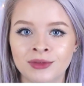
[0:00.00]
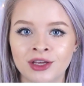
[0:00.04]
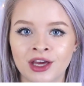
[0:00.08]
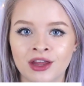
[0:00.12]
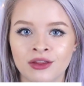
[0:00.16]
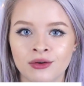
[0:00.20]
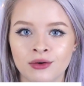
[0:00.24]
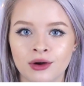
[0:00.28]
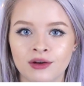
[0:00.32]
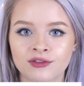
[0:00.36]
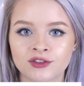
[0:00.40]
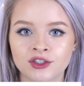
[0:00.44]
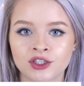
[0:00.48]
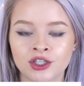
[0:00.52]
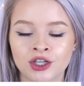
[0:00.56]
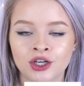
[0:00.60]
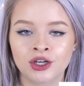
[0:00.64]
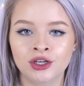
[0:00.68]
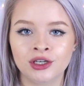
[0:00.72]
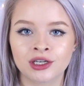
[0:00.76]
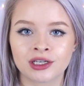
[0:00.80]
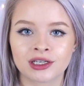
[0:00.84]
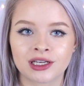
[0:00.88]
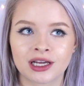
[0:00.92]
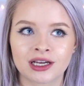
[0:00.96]
the other
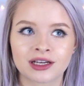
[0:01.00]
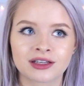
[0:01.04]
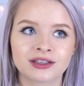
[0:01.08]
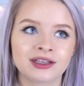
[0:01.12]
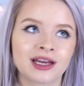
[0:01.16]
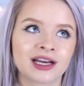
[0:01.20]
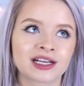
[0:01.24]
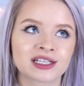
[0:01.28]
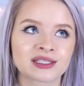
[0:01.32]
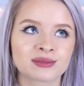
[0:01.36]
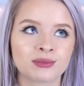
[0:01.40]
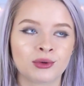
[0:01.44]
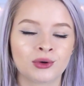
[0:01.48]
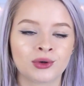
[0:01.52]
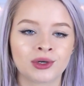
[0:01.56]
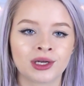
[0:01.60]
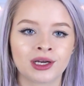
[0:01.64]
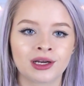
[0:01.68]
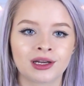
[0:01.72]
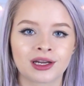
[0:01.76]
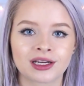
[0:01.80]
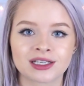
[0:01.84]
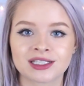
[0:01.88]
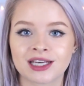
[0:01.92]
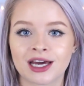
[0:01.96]
afternoon, and next
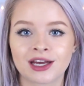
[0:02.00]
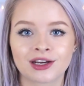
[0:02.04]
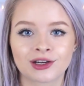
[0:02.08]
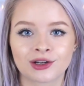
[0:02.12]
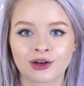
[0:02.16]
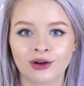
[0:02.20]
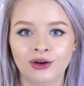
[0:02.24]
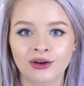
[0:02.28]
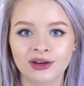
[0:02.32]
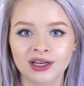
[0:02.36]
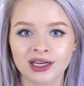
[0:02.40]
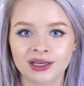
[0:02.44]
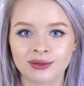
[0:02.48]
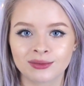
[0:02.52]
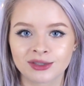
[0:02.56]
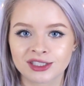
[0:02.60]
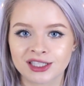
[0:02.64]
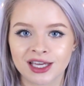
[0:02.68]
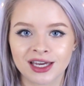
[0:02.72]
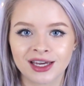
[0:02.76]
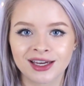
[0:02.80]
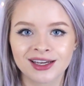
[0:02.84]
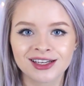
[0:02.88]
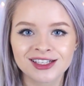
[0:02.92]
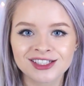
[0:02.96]
morning at 10 o'clock it was
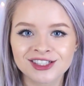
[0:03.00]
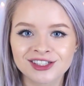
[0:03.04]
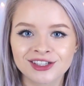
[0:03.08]
here,